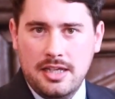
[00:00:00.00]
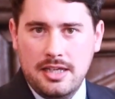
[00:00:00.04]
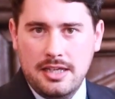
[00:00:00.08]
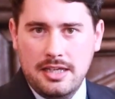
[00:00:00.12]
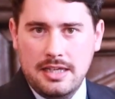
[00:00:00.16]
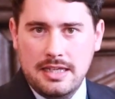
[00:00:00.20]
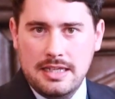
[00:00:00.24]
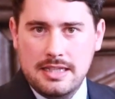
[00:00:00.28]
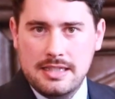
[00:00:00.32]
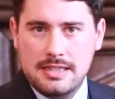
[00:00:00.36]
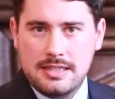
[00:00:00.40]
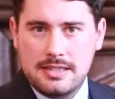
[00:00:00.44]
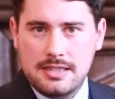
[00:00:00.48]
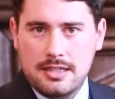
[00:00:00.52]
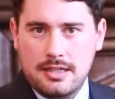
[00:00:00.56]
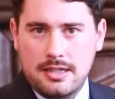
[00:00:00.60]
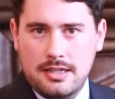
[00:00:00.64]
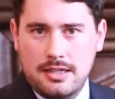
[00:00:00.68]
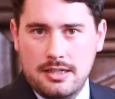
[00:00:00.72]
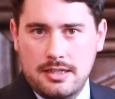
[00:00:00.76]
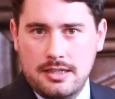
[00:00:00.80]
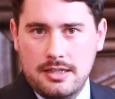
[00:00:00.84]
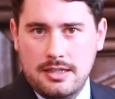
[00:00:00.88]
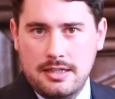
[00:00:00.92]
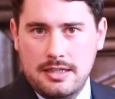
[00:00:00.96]
is
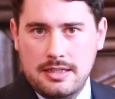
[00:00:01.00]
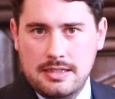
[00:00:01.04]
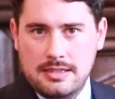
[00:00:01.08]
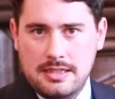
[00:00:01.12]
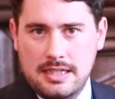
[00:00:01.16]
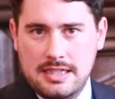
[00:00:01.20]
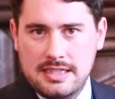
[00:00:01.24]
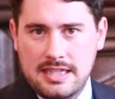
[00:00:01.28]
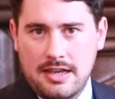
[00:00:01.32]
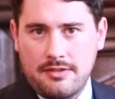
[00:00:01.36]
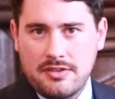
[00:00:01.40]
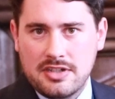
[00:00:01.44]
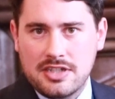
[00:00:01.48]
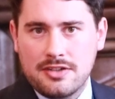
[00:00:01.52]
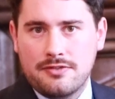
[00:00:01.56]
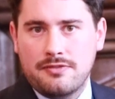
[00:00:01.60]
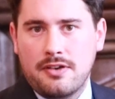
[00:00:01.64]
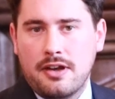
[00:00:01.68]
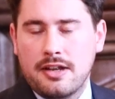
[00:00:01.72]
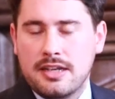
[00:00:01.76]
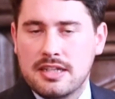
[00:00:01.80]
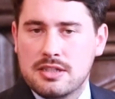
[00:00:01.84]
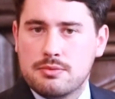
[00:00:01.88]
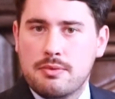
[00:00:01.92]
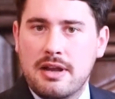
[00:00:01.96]
having to
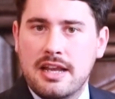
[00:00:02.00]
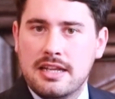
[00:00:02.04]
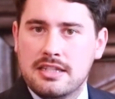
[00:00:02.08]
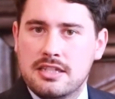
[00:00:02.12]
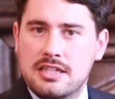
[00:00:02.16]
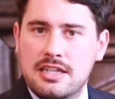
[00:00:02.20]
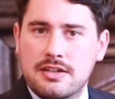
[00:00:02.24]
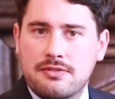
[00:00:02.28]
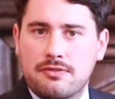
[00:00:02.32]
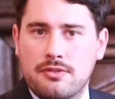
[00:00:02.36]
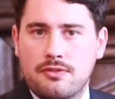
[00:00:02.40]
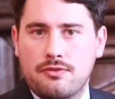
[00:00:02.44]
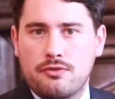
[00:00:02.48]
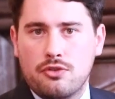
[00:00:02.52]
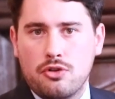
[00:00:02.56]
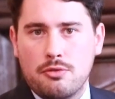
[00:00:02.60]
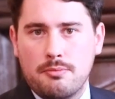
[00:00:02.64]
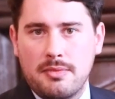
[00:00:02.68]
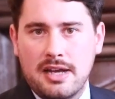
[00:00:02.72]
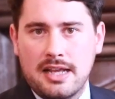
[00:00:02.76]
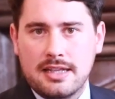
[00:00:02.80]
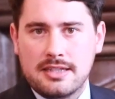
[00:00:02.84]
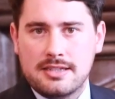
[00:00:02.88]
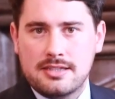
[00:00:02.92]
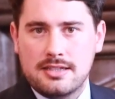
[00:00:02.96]
find its way into different
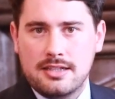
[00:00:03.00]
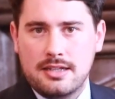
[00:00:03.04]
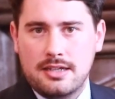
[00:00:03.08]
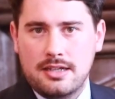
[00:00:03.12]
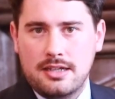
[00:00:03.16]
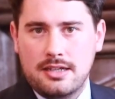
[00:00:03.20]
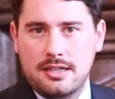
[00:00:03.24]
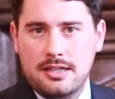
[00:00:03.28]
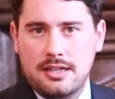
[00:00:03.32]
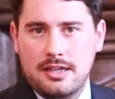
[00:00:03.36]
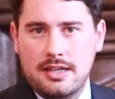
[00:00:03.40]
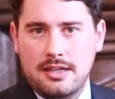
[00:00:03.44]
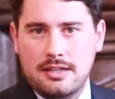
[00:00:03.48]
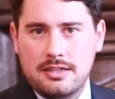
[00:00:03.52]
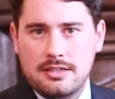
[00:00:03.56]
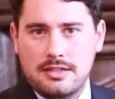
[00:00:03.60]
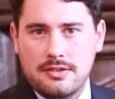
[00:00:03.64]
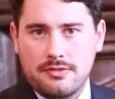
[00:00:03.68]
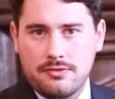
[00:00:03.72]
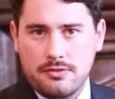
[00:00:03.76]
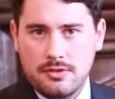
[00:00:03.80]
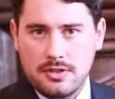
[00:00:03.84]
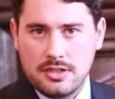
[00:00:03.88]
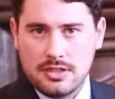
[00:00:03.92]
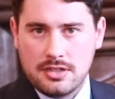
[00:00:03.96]
formats and
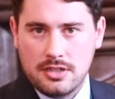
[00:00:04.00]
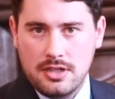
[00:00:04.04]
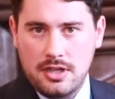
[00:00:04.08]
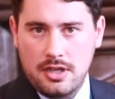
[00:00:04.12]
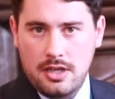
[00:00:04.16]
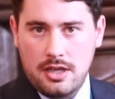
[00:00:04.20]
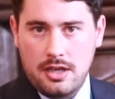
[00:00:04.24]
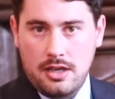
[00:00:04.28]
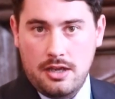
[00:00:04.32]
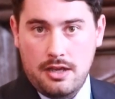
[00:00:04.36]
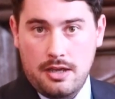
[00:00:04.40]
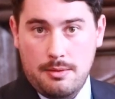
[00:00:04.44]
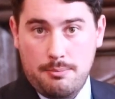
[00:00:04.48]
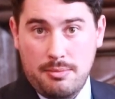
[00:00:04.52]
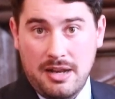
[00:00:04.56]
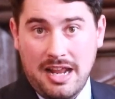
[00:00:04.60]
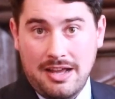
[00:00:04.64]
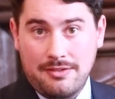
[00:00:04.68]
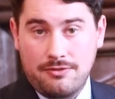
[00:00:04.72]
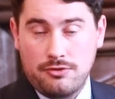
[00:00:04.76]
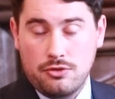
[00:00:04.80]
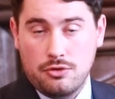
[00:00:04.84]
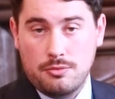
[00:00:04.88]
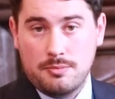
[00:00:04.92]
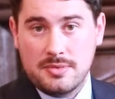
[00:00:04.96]
different
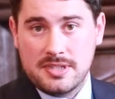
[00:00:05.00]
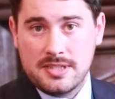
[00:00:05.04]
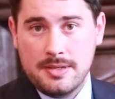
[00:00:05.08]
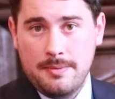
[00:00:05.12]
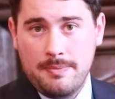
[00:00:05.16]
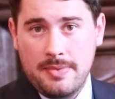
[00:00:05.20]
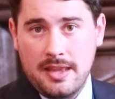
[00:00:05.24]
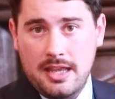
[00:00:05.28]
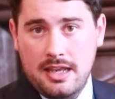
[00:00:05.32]
platforms.